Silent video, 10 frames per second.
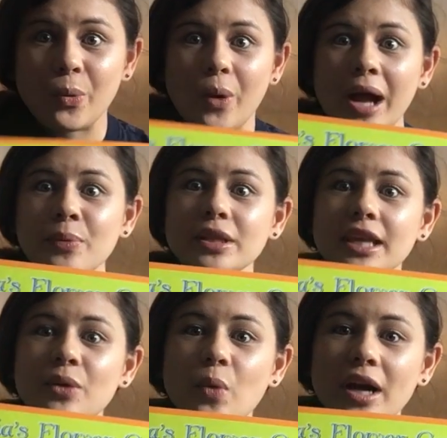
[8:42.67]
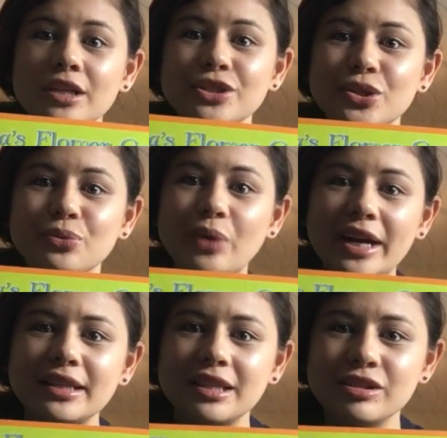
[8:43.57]
Why would they want to
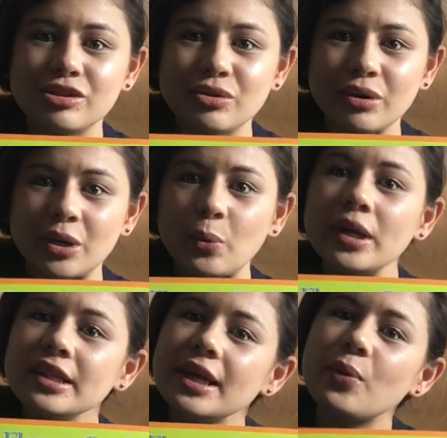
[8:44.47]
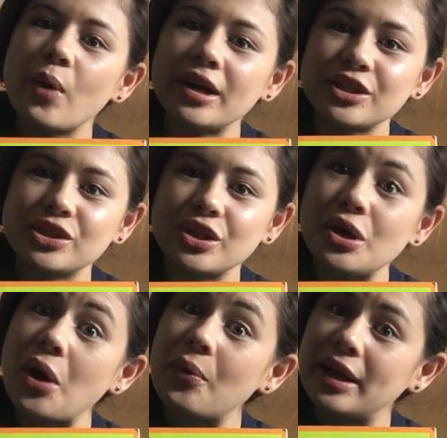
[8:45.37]
write this story? What did they want us to
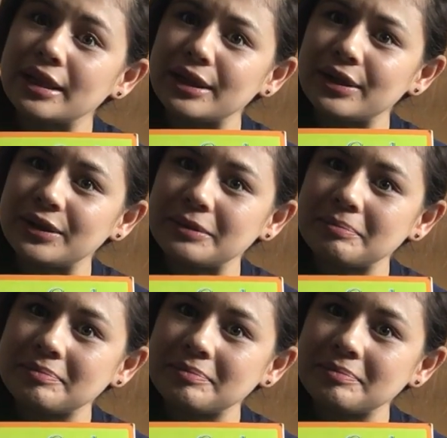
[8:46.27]
know and learn?